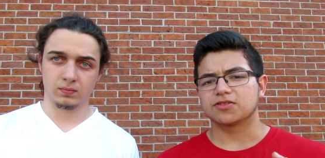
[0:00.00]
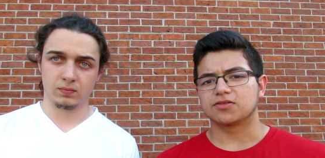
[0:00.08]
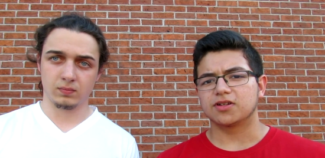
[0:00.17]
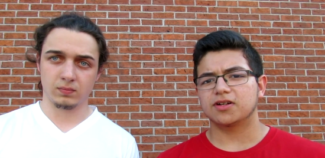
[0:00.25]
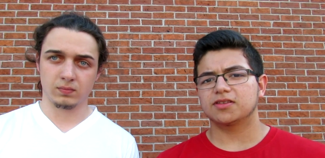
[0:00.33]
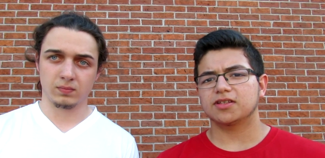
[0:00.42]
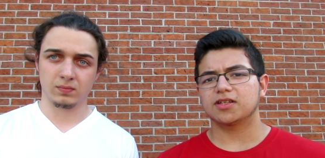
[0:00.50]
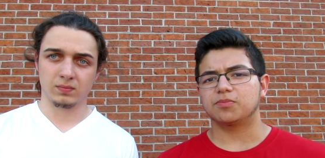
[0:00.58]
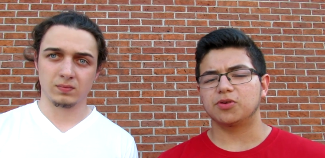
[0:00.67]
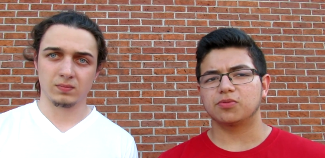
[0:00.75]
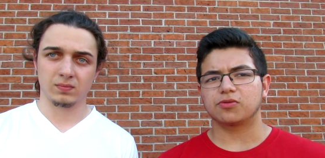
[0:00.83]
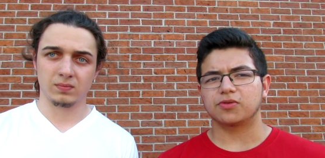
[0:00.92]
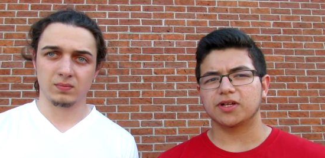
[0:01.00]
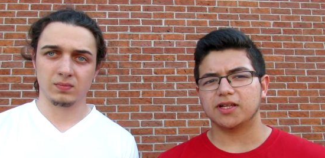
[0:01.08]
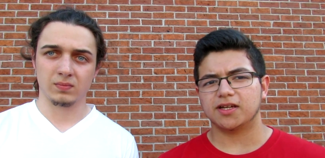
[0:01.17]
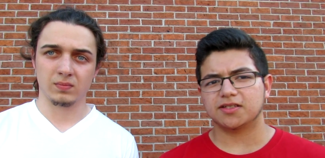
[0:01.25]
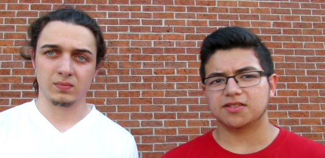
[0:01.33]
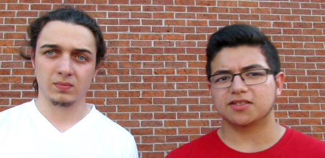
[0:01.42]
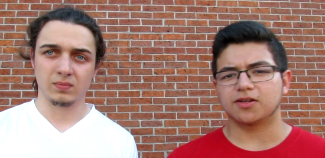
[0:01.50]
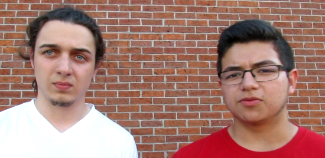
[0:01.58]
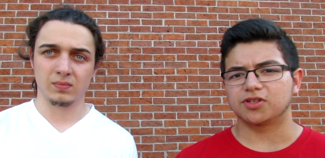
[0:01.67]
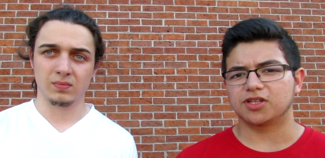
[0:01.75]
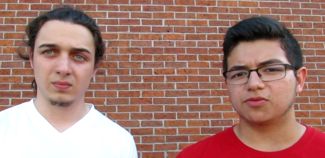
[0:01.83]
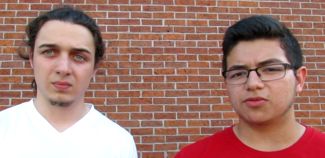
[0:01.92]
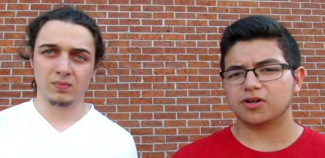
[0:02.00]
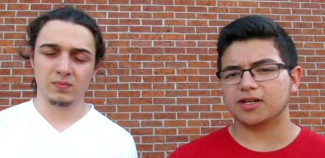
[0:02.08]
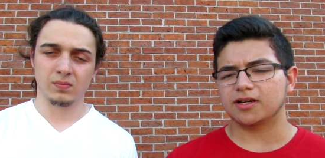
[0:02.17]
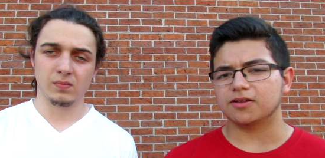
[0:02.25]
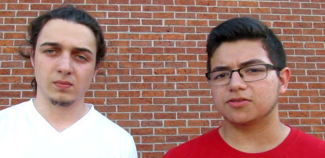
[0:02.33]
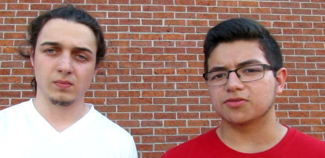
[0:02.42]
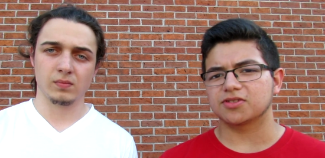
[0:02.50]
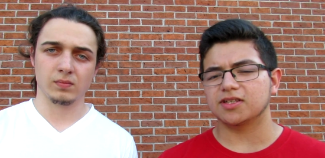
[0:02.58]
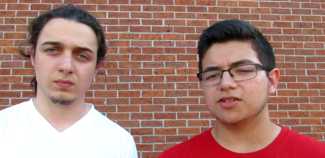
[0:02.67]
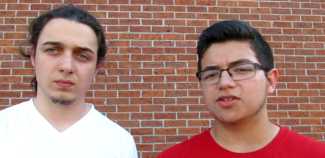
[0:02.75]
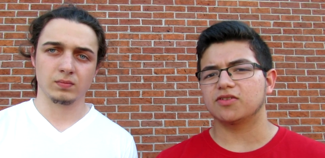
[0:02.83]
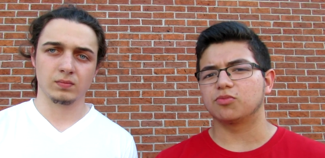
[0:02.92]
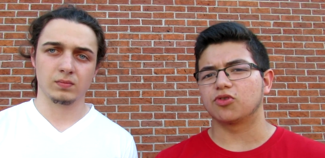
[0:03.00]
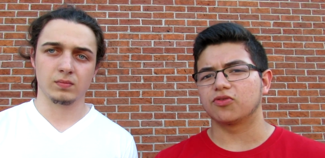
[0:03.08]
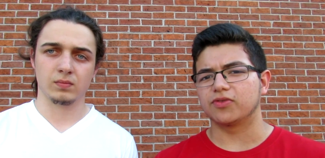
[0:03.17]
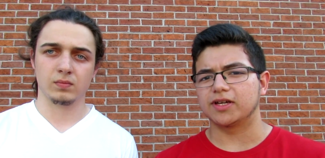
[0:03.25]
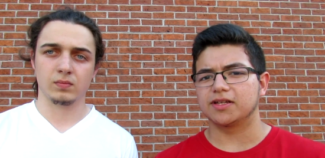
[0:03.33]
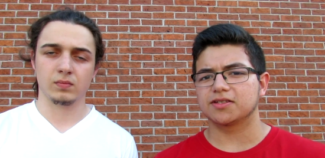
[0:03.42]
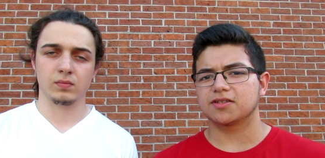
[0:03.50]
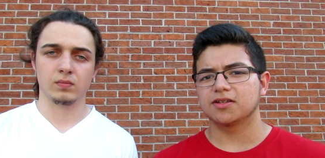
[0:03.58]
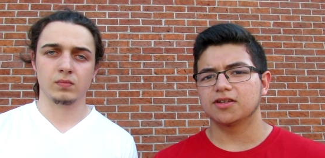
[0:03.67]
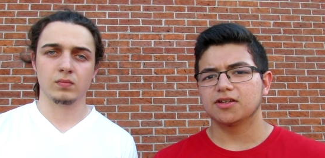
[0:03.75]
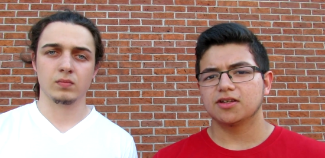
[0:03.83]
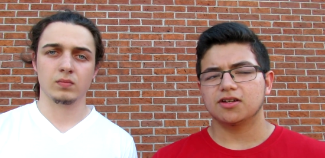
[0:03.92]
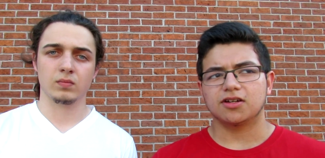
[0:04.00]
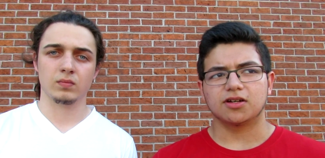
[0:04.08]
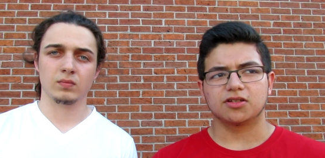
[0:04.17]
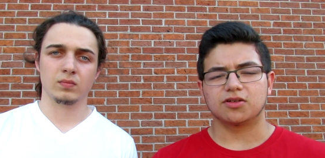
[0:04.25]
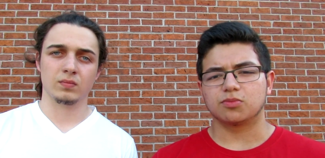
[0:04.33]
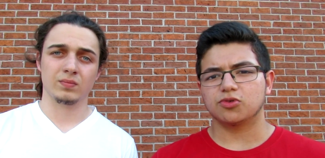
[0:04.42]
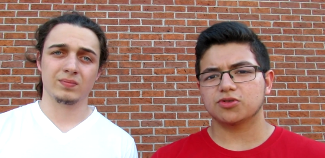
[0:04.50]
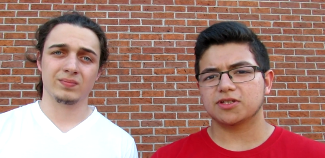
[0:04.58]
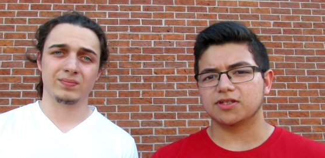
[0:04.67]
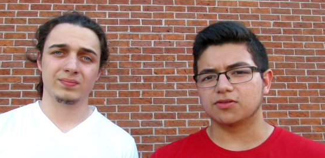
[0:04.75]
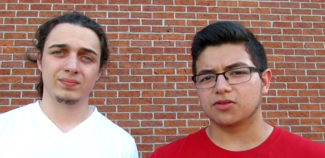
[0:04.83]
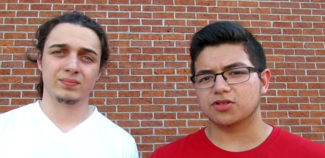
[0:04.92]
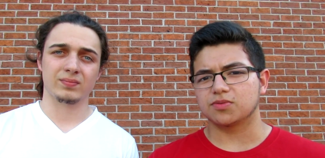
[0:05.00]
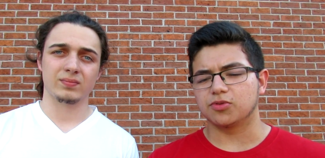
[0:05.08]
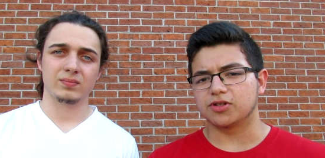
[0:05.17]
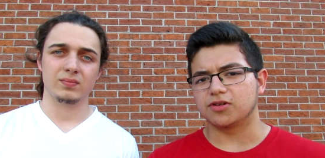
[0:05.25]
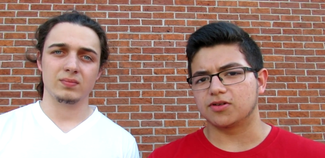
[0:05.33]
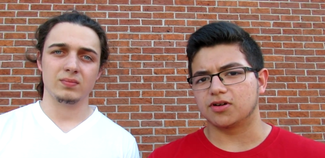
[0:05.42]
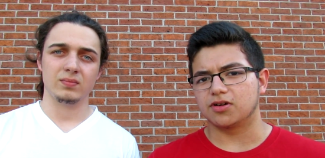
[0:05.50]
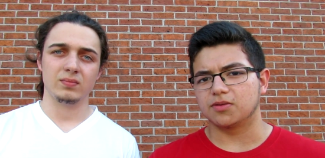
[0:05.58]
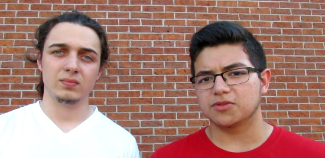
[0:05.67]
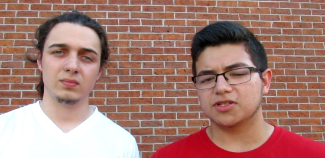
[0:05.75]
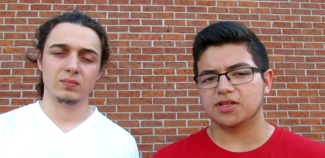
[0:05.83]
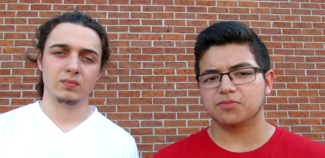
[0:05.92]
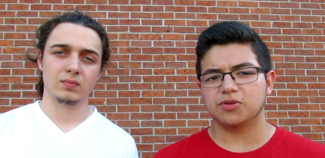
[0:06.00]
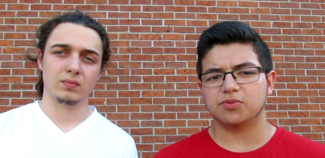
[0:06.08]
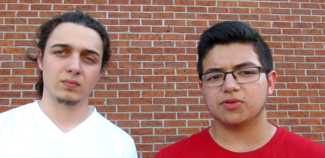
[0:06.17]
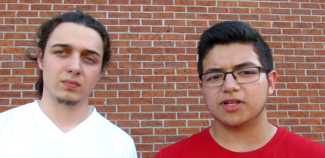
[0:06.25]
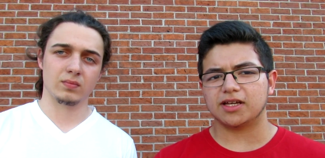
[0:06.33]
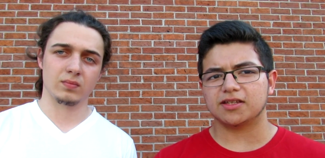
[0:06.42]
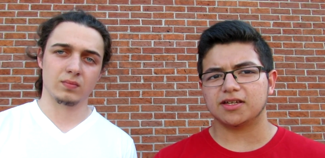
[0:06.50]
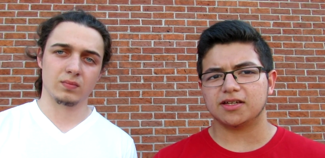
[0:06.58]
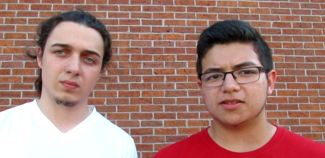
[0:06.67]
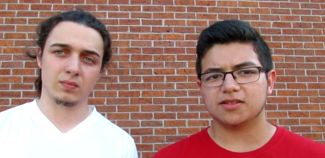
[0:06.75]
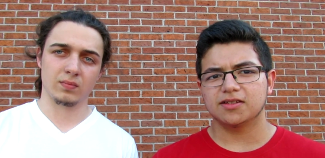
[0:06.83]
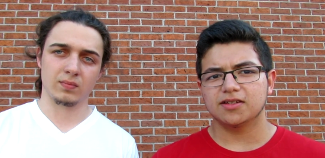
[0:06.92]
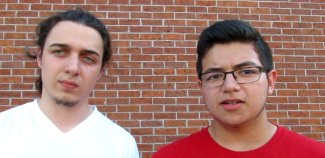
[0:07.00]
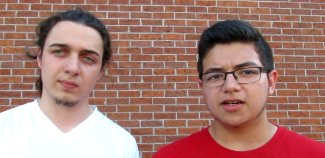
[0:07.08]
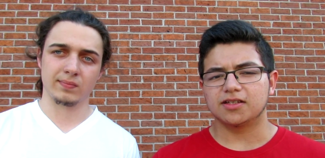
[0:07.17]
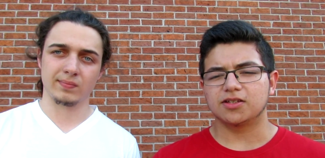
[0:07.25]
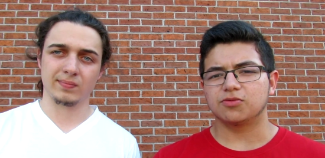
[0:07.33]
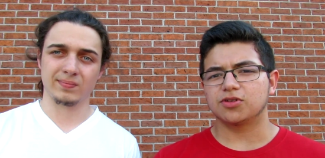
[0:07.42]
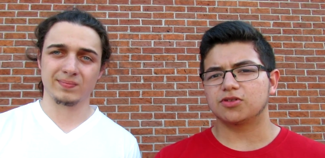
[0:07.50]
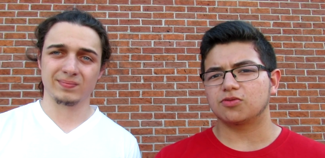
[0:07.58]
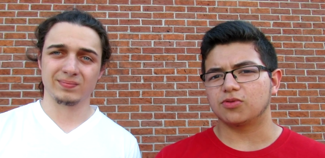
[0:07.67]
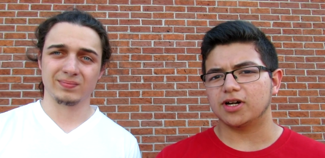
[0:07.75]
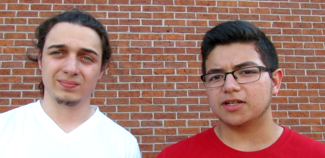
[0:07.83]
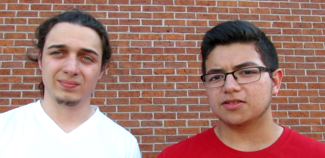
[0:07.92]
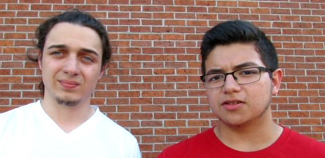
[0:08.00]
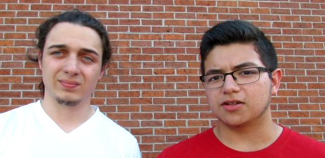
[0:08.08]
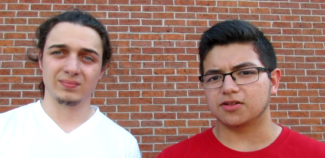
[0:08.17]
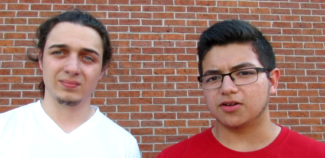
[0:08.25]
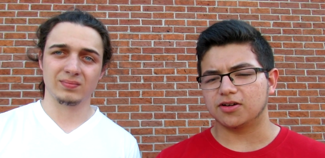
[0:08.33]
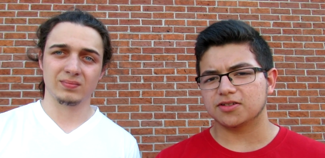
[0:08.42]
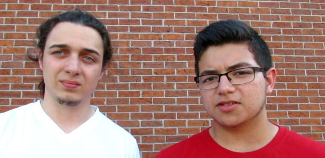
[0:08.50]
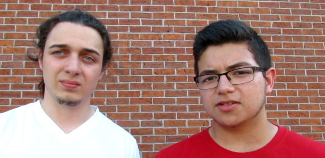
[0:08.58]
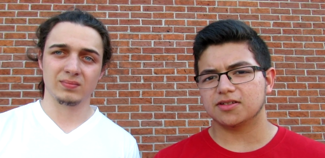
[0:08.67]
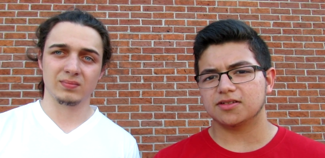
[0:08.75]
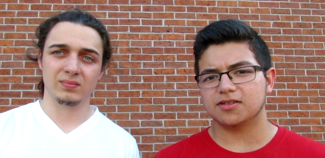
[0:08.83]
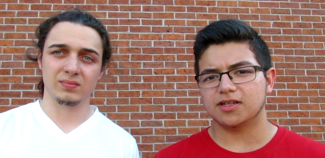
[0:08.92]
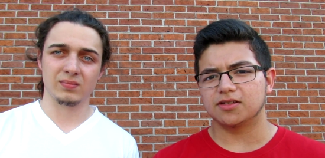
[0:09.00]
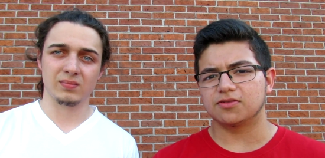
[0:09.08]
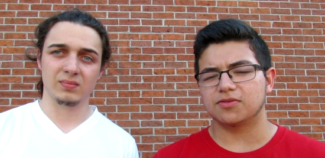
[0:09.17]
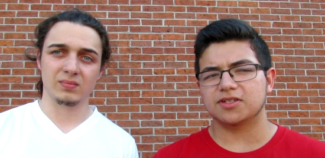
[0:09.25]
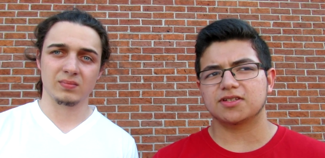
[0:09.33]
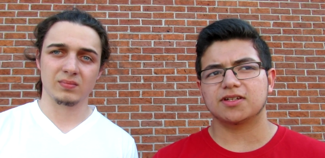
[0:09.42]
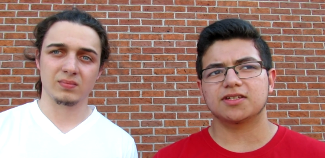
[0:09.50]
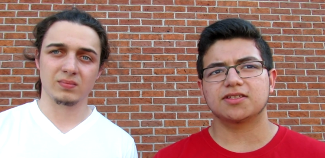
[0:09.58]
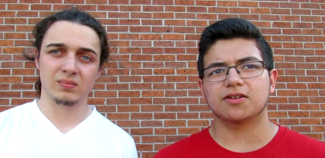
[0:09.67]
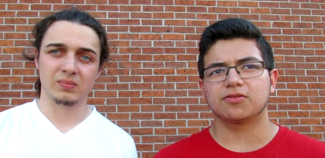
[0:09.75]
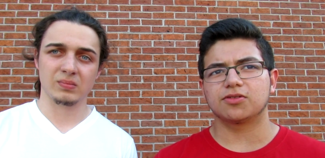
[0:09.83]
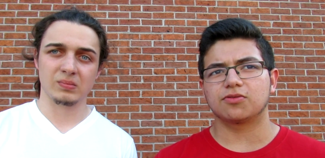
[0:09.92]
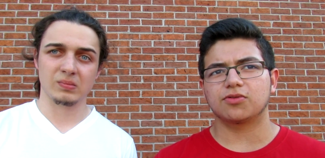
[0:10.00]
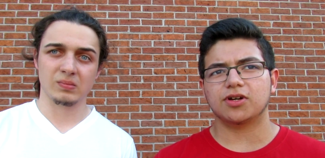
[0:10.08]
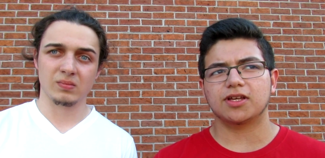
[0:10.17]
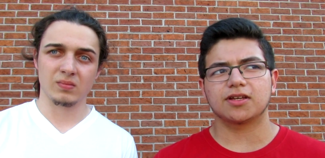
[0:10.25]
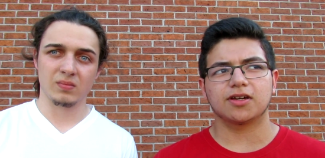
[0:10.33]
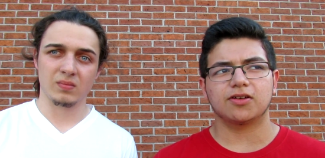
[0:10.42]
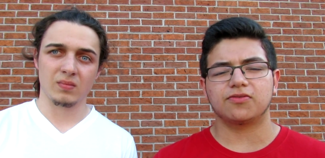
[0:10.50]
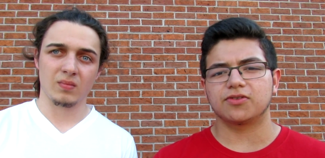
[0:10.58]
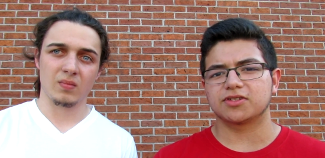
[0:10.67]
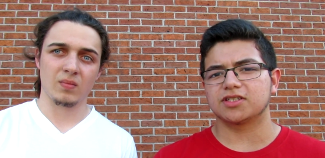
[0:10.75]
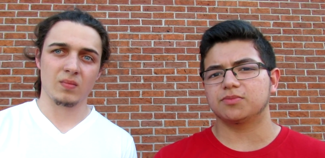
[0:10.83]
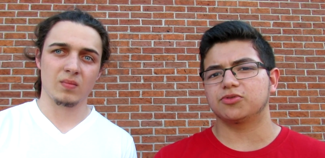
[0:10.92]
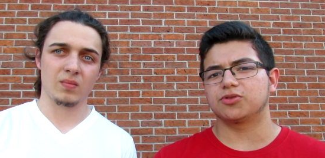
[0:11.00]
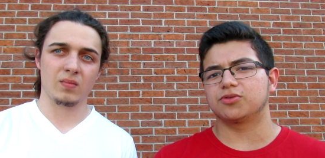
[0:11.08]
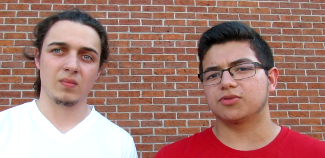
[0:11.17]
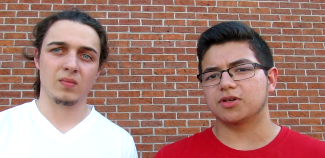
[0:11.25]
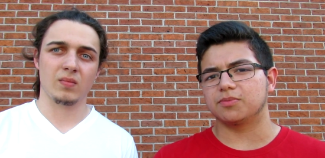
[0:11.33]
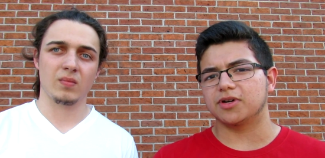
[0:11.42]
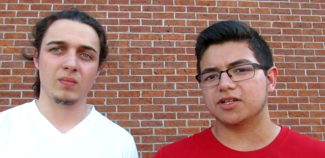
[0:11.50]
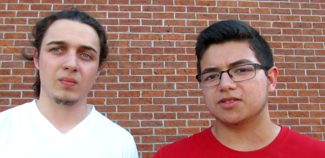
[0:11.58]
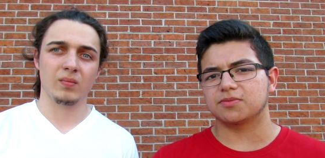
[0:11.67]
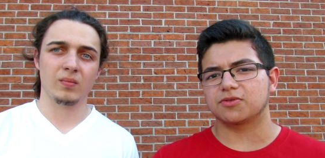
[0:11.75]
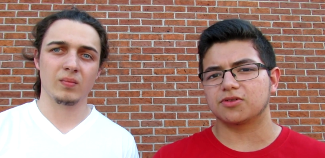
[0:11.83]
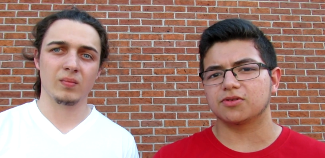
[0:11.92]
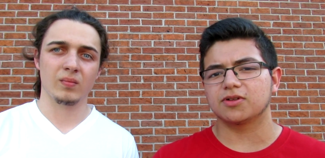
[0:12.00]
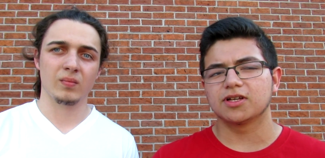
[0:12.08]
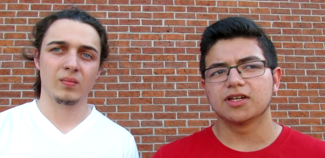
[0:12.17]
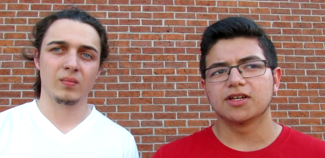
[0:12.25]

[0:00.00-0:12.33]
Speaker 1: right, so another thing that people realize is that when they work out, you'll see that you have more veins. Uh, they're mostly noticeable in your arms, and people like that, and they wonder why it's not constant. And the reason is that when you're working out, for example, you're doing a bicep curl,